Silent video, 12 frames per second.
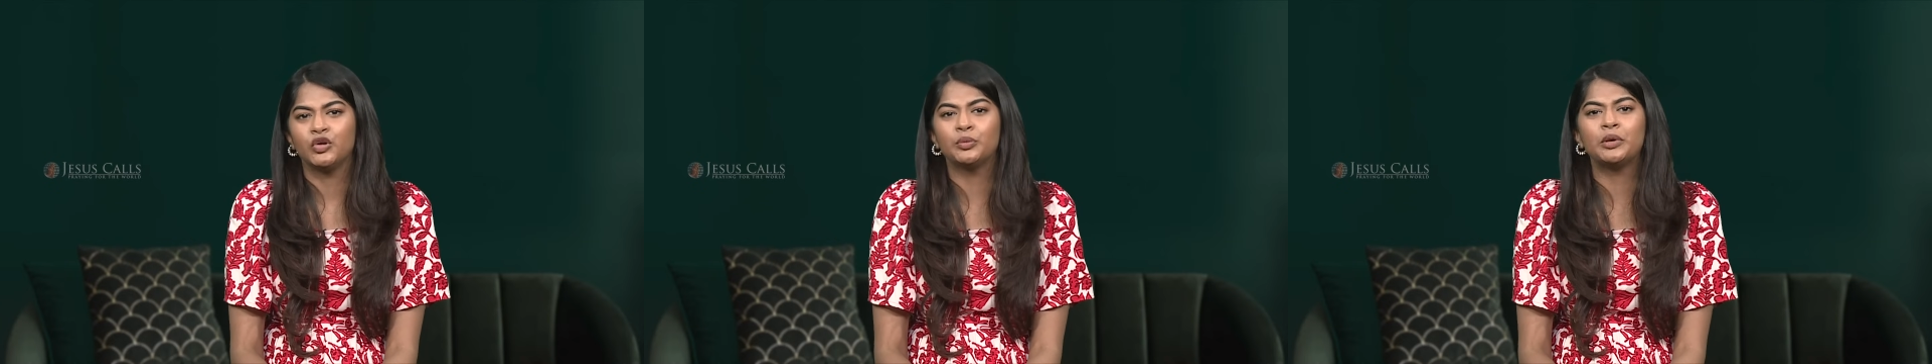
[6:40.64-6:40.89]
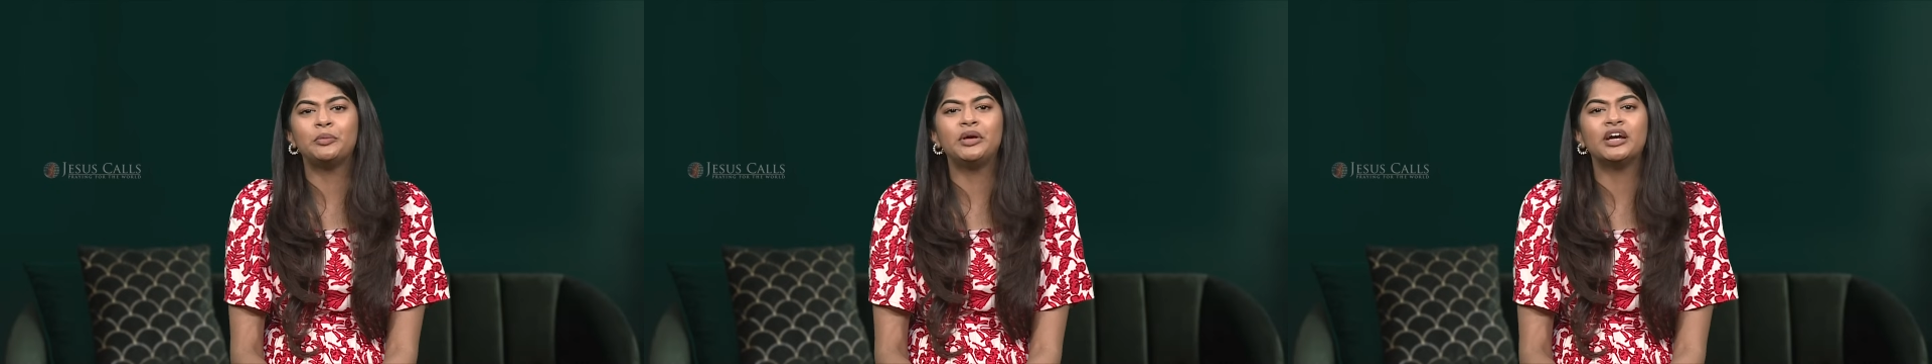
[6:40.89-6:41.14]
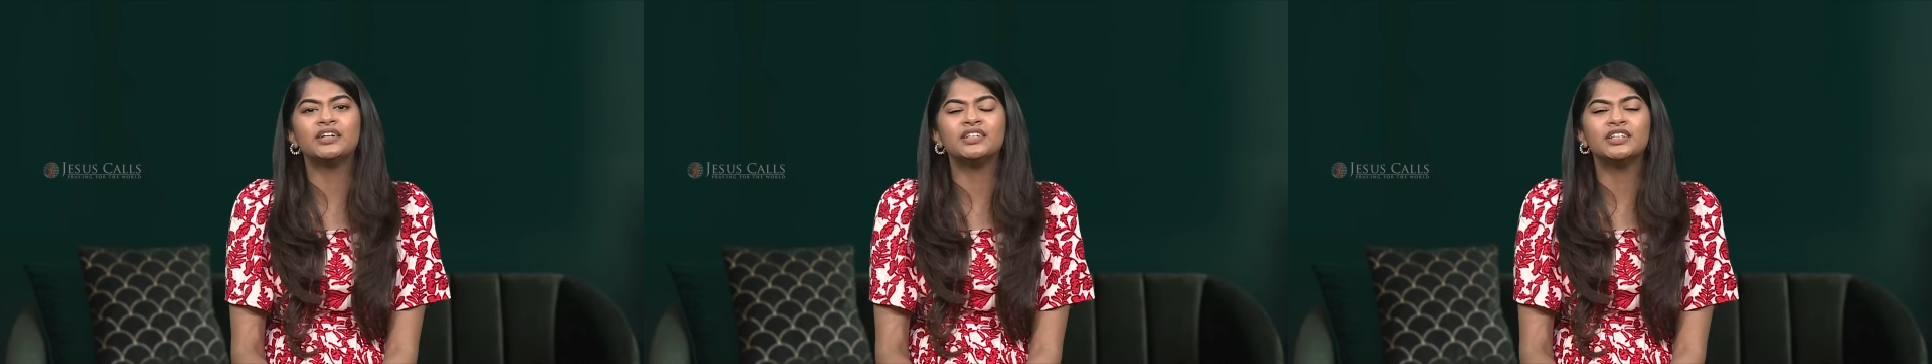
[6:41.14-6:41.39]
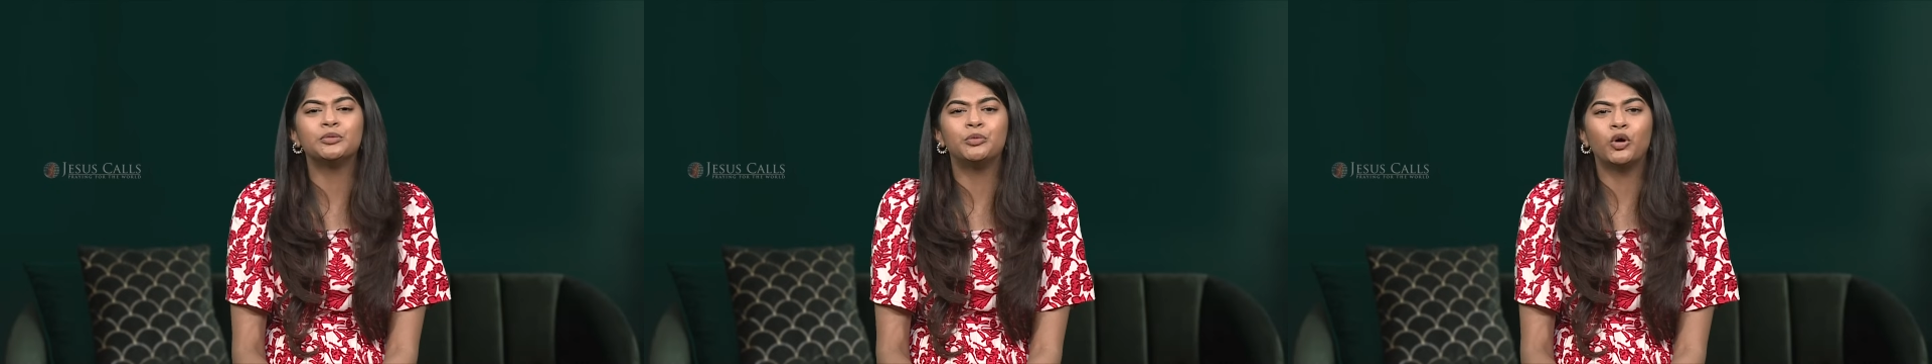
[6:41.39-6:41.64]
You may be
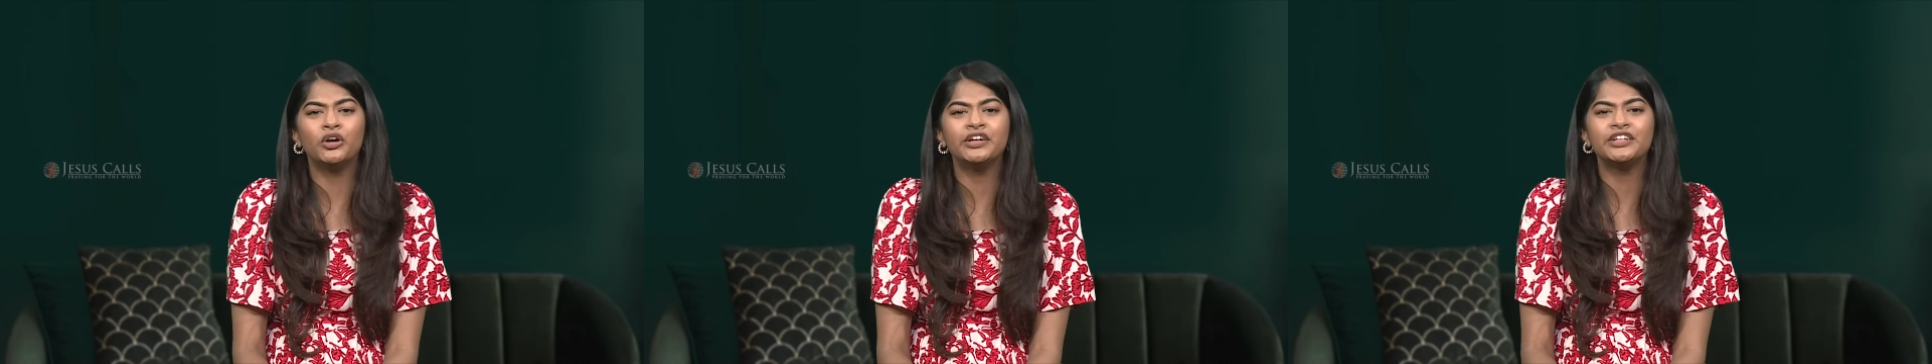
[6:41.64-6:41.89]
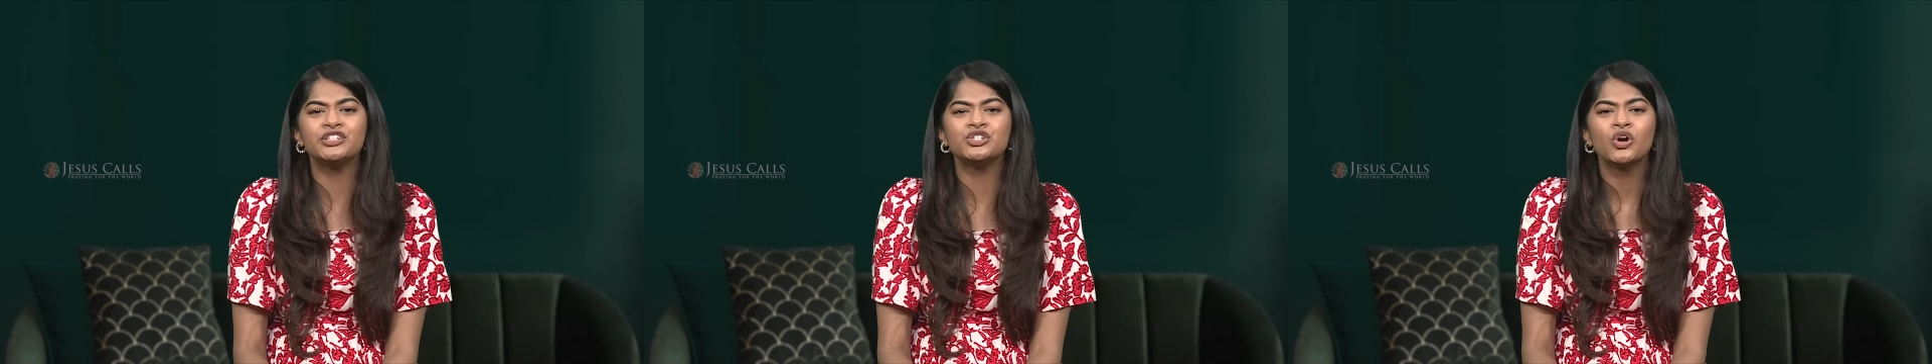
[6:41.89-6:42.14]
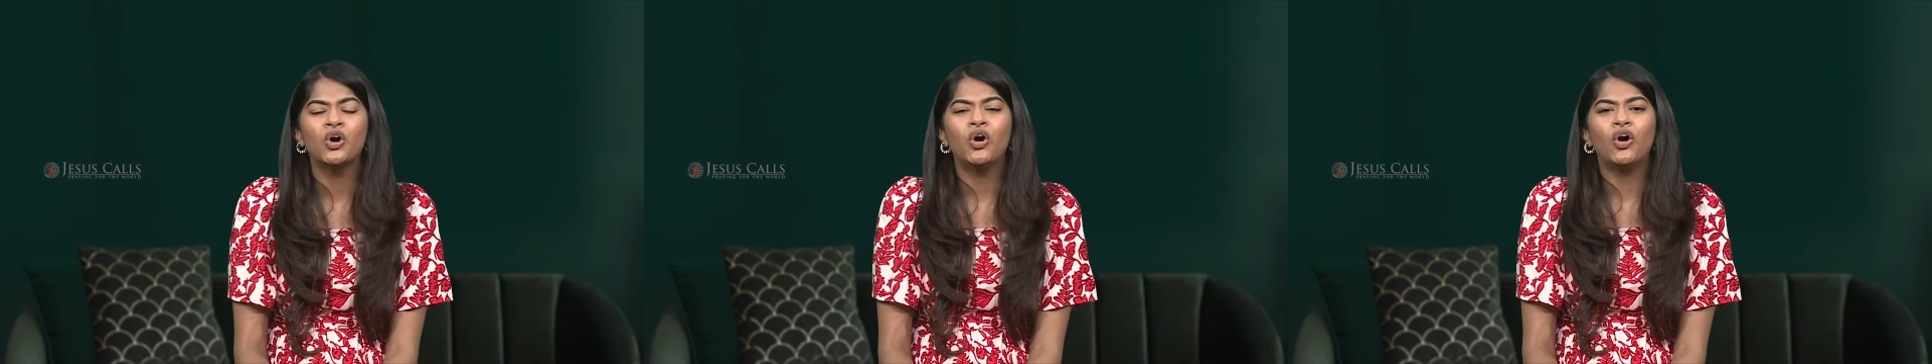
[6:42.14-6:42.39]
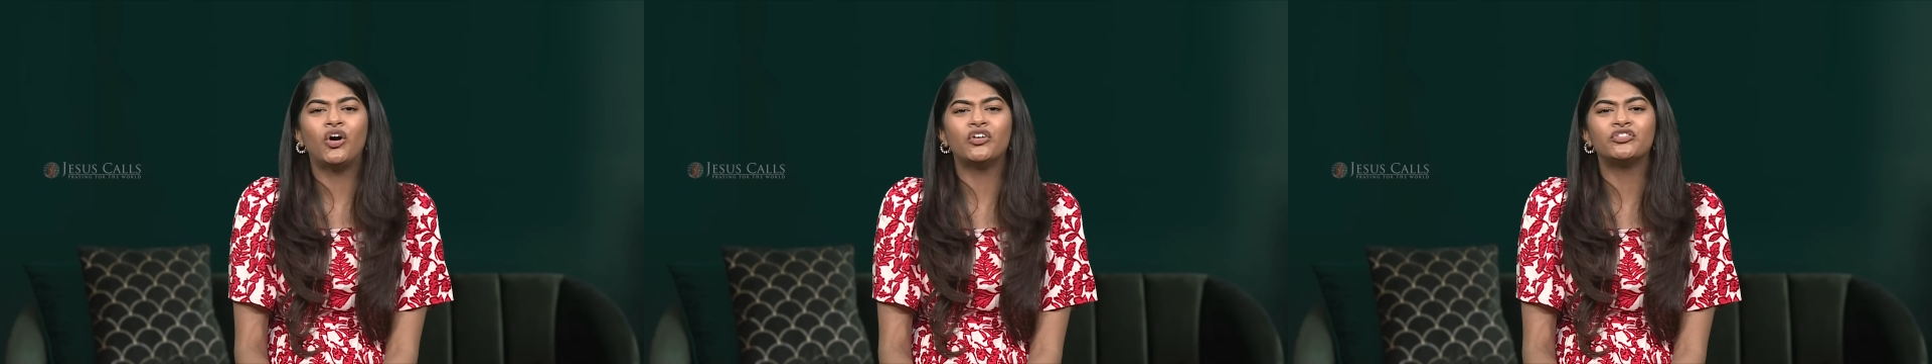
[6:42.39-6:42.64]
under the bondage
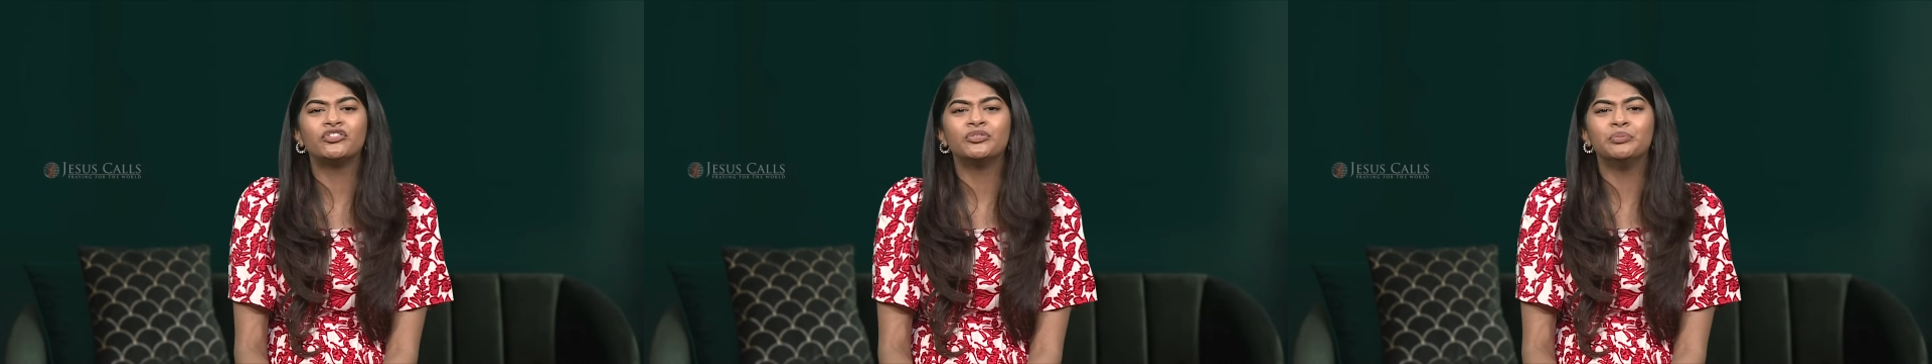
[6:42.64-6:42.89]
of